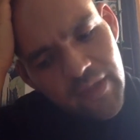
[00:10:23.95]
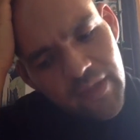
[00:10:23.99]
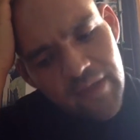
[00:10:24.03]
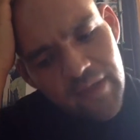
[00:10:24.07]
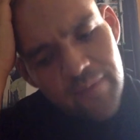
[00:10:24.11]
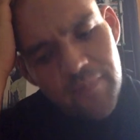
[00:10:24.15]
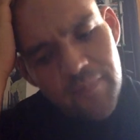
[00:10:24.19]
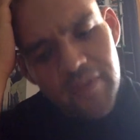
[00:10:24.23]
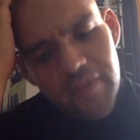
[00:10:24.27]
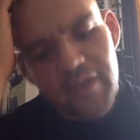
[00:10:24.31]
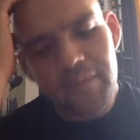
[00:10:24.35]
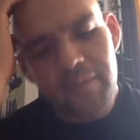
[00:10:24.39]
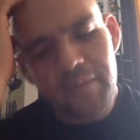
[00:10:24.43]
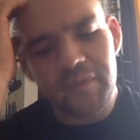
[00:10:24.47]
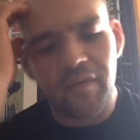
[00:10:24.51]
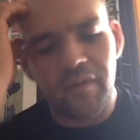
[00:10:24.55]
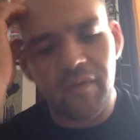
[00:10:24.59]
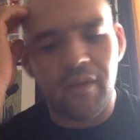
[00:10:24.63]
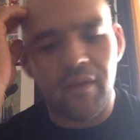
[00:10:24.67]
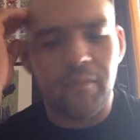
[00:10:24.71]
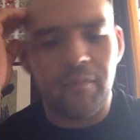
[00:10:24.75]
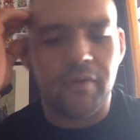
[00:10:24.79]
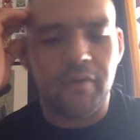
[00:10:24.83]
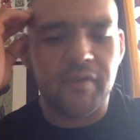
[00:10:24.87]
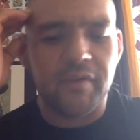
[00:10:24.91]
It becomes a
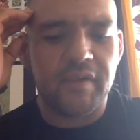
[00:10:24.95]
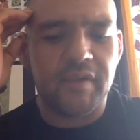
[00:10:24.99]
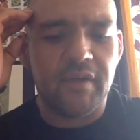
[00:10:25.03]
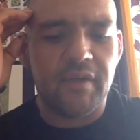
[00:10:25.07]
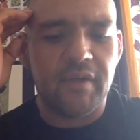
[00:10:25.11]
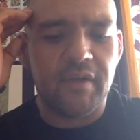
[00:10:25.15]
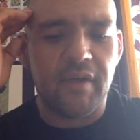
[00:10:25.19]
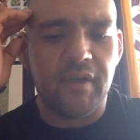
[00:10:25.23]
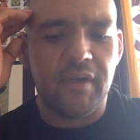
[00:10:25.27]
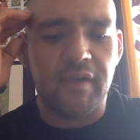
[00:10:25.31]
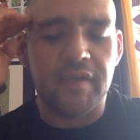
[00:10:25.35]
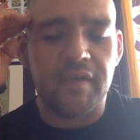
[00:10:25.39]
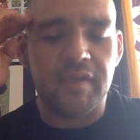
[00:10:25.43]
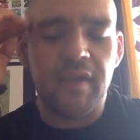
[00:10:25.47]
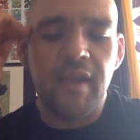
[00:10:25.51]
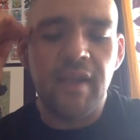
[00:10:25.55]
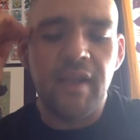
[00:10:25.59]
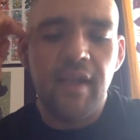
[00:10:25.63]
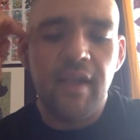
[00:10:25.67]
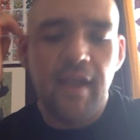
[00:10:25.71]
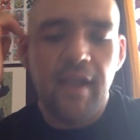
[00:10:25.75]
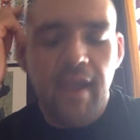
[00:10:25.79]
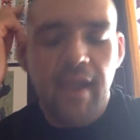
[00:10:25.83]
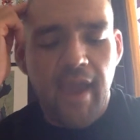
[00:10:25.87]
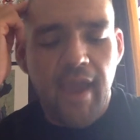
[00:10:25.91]
lot more serious,
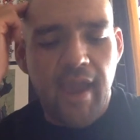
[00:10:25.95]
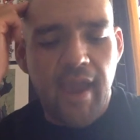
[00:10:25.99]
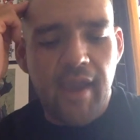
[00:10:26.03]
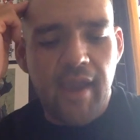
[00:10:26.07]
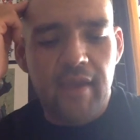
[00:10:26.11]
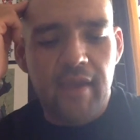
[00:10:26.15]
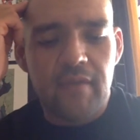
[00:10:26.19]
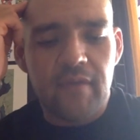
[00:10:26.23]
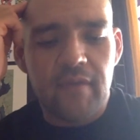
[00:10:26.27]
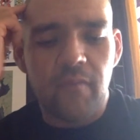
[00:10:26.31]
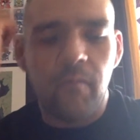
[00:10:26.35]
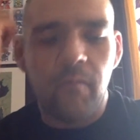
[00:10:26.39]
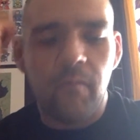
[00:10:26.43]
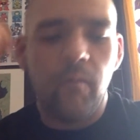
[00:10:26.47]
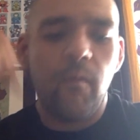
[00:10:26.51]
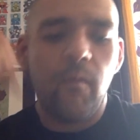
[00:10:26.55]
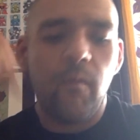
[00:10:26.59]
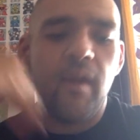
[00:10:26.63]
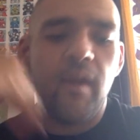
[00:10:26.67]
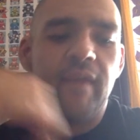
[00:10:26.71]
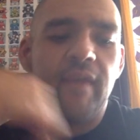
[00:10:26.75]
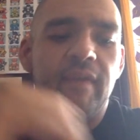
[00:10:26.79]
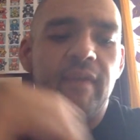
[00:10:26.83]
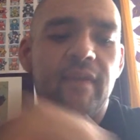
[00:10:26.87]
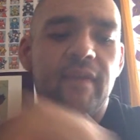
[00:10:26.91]
and
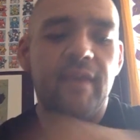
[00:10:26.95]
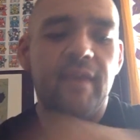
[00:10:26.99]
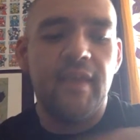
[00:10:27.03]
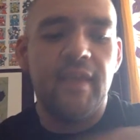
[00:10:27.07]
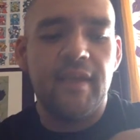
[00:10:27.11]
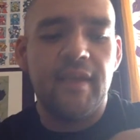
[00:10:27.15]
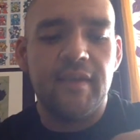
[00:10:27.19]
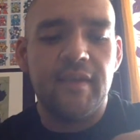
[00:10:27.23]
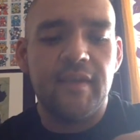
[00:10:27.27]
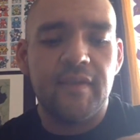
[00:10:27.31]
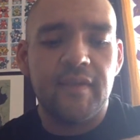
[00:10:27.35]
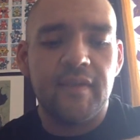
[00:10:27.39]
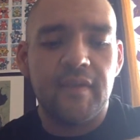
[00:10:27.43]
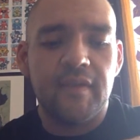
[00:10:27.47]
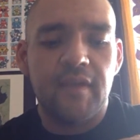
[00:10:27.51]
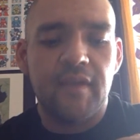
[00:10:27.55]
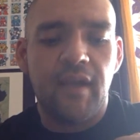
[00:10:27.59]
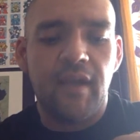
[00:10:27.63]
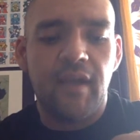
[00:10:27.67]
with this